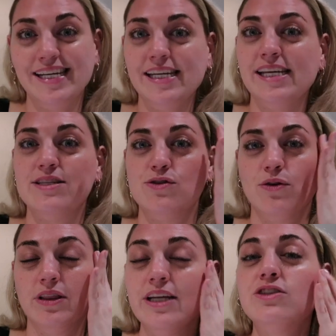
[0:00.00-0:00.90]
It is,
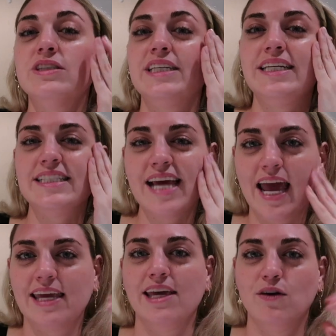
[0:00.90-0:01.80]
you're literally
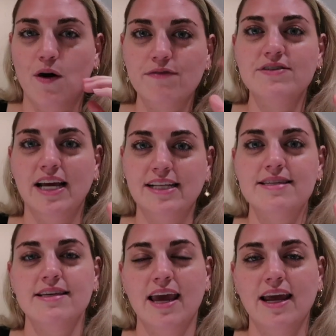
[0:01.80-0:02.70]
taking off
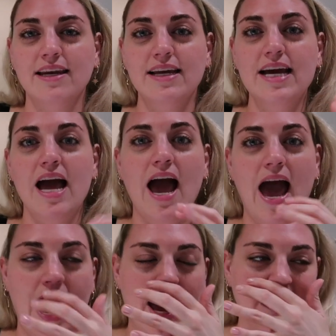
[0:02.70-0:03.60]
dead skin,
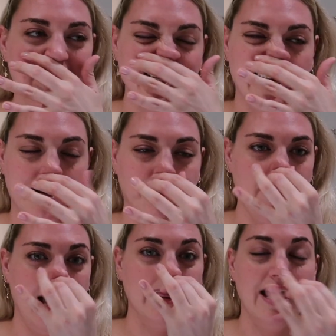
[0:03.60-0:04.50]
and
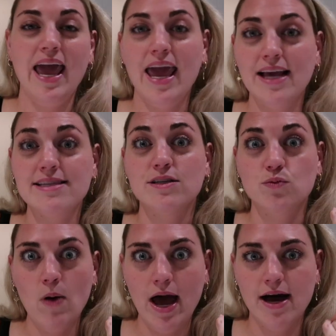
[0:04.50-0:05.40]
the hairs
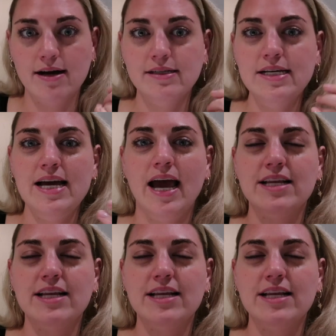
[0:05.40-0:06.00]
as well.